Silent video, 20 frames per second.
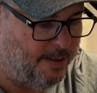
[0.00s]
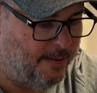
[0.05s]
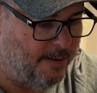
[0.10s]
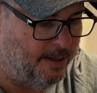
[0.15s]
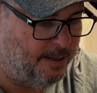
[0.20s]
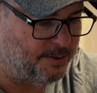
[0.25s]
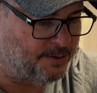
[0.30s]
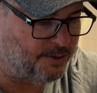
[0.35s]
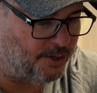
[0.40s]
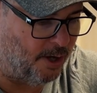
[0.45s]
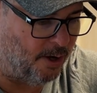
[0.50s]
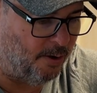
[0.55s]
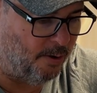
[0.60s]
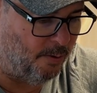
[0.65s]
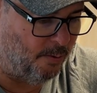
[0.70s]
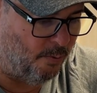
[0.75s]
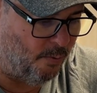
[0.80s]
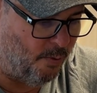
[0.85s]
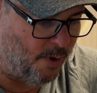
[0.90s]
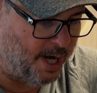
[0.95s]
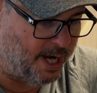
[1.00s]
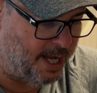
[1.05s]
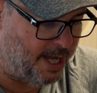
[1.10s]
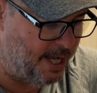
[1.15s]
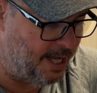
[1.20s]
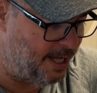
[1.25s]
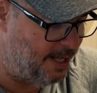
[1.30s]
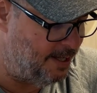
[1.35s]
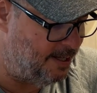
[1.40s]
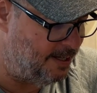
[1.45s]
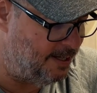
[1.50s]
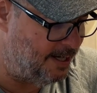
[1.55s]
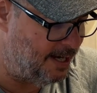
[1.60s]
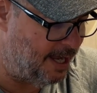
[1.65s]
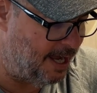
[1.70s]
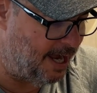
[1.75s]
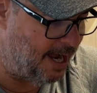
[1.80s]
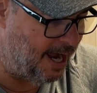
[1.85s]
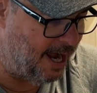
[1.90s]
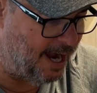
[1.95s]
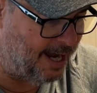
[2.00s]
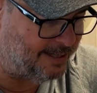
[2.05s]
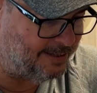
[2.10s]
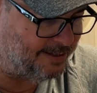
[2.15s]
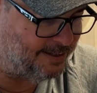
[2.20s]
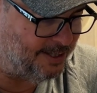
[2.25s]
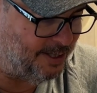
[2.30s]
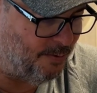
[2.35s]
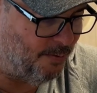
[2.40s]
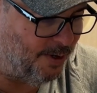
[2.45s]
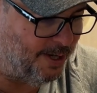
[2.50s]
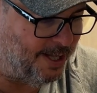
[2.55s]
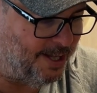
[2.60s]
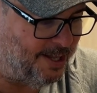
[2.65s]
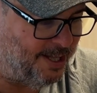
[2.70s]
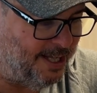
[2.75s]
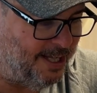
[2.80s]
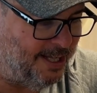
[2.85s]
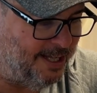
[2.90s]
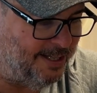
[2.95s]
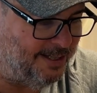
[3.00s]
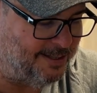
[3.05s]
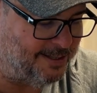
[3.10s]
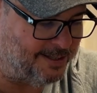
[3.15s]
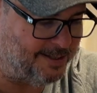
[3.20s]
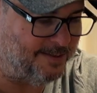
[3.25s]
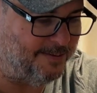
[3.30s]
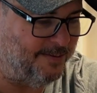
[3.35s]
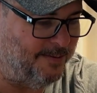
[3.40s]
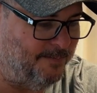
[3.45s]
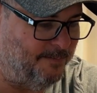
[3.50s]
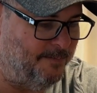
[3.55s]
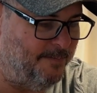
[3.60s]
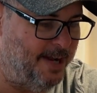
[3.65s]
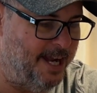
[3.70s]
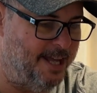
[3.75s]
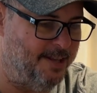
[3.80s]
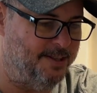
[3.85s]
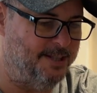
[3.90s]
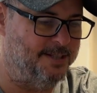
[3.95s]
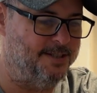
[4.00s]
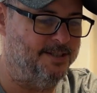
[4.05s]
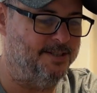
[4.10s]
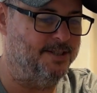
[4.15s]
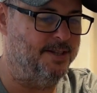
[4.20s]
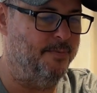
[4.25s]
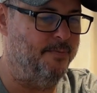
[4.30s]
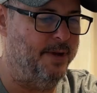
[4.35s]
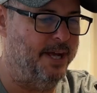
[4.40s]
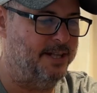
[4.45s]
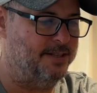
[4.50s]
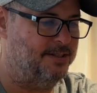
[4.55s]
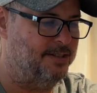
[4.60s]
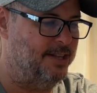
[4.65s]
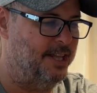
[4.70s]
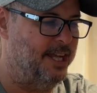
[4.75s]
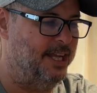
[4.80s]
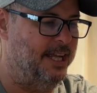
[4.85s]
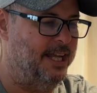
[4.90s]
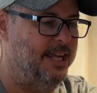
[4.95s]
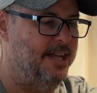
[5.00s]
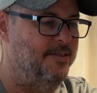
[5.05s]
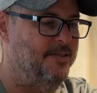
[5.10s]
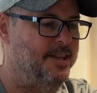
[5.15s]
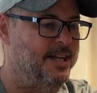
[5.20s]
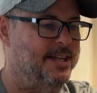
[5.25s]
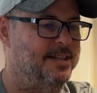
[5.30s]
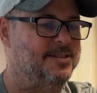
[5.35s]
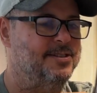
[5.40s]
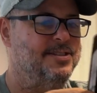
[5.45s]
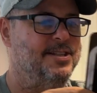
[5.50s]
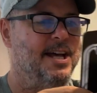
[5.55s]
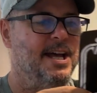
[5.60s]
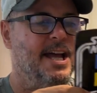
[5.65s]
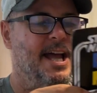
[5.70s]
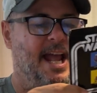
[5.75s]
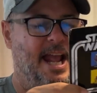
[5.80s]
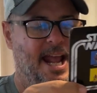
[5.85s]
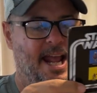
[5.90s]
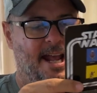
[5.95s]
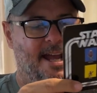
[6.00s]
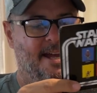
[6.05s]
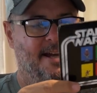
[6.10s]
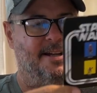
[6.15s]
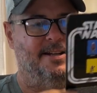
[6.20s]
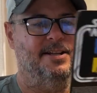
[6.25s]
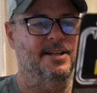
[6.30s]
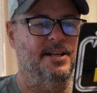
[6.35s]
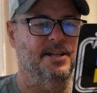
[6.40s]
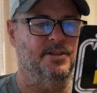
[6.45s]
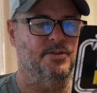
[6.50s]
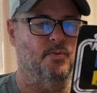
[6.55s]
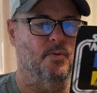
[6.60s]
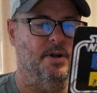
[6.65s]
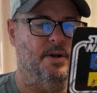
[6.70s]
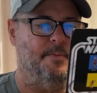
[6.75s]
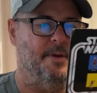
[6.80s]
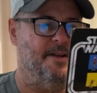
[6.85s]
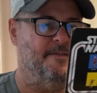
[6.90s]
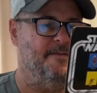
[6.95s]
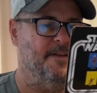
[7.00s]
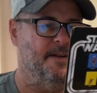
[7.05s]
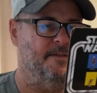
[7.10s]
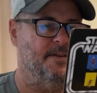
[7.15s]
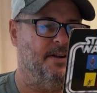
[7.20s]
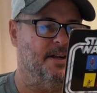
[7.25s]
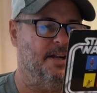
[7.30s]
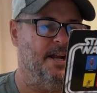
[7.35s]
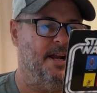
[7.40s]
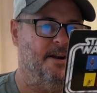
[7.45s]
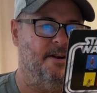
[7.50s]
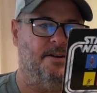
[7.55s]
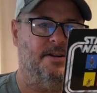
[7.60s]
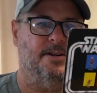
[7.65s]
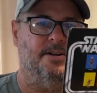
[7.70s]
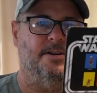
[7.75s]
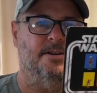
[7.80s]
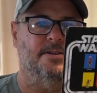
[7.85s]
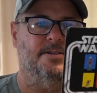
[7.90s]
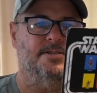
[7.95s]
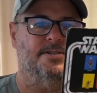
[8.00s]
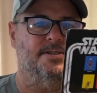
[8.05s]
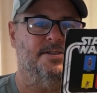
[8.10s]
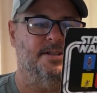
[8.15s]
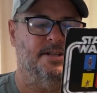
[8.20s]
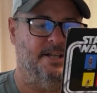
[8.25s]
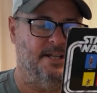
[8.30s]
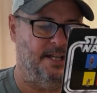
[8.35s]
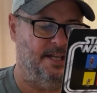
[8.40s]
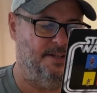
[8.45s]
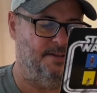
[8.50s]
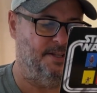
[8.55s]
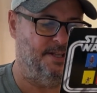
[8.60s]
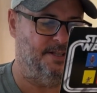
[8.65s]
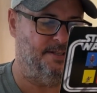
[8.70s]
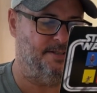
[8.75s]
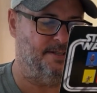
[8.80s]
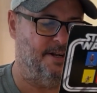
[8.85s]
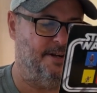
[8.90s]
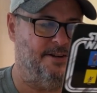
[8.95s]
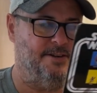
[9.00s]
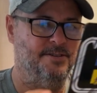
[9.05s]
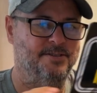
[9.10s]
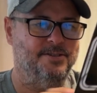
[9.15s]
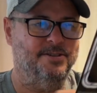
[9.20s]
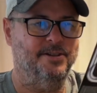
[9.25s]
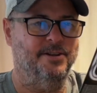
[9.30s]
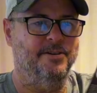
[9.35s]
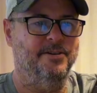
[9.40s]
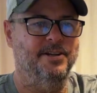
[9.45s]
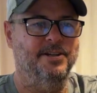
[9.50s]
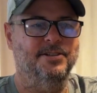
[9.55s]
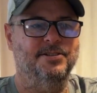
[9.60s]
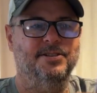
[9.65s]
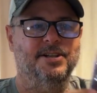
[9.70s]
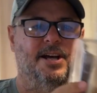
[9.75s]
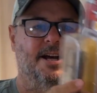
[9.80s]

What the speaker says: So when I see one of these, man, this is the best thing in this. And it's one of my favorite characters in the entire series,